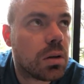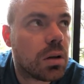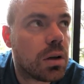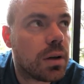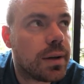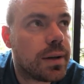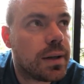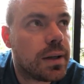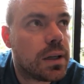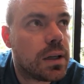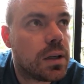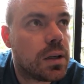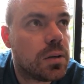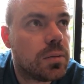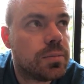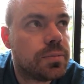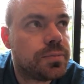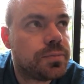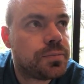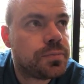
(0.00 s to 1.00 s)

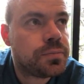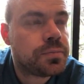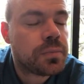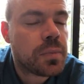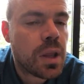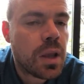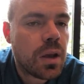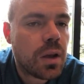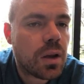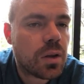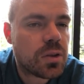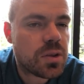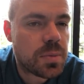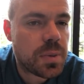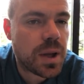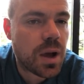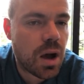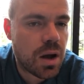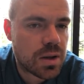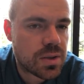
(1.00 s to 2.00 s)
To
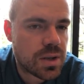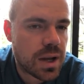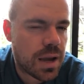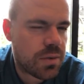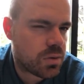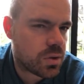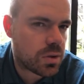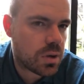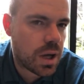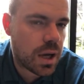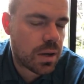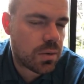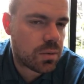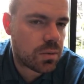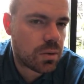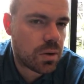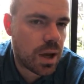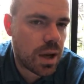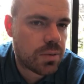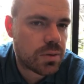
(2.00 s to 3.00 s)
be honest, I
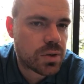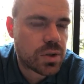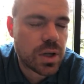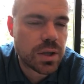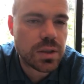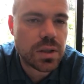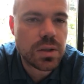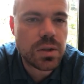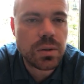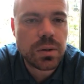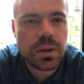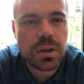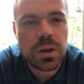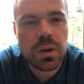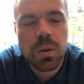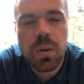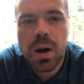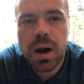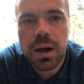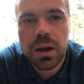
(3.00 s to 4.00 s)
haven't checked into it
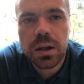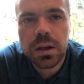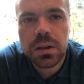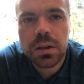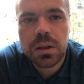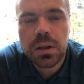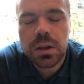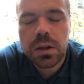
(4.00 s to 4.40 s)
in a while.